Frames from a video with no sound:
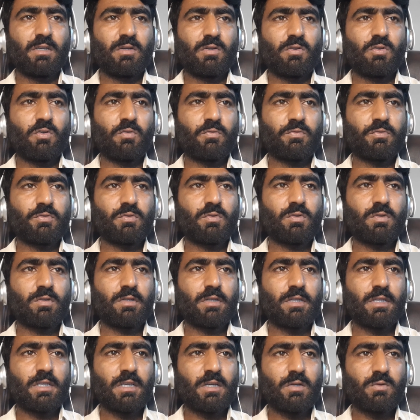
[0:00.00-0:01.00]
of your
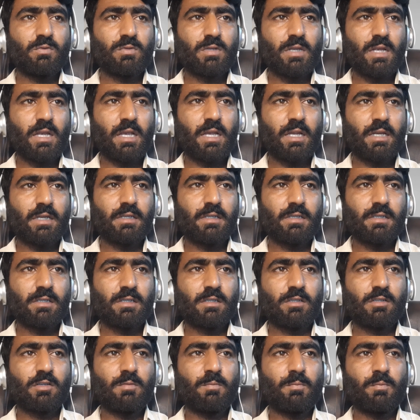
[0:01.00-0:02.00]
layout and
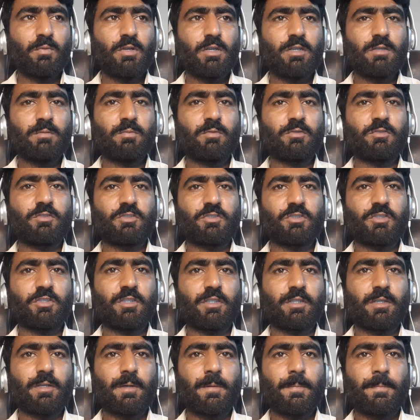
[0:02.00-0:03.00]
component
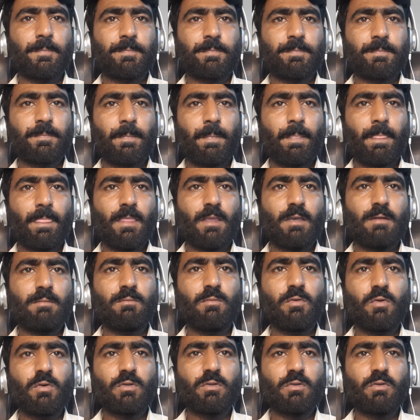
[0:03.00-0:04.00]
positioning.
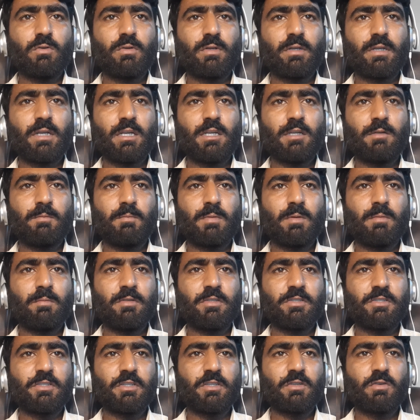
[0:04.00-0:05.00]
More content
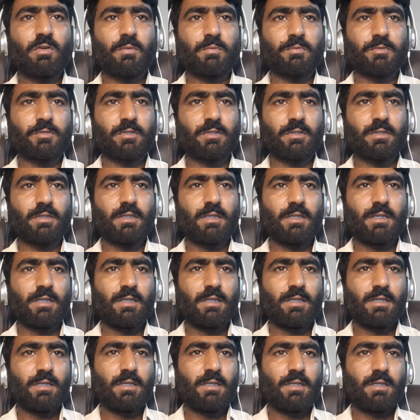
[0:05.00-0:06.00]
publishing option.
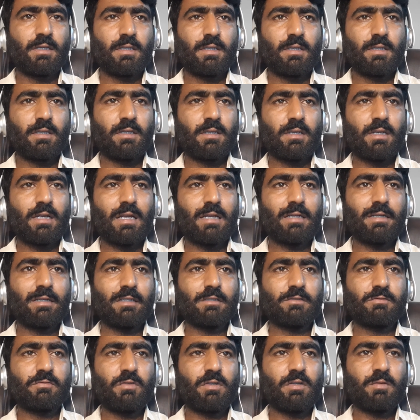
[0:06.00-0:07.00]

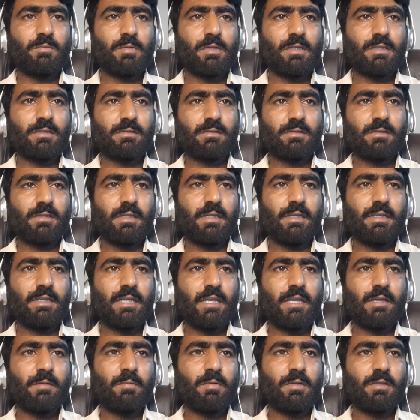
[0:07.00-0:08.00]
Headless WordPress
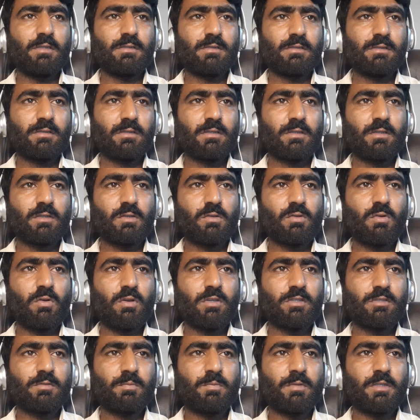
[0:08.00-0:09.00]
enables
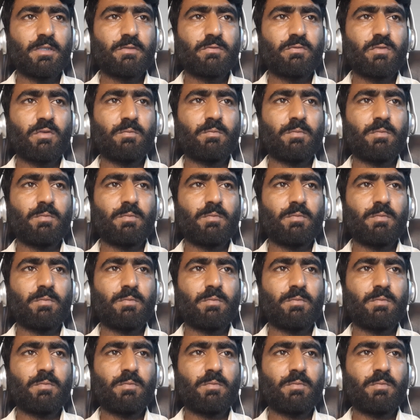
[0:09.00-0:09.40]
cross-platform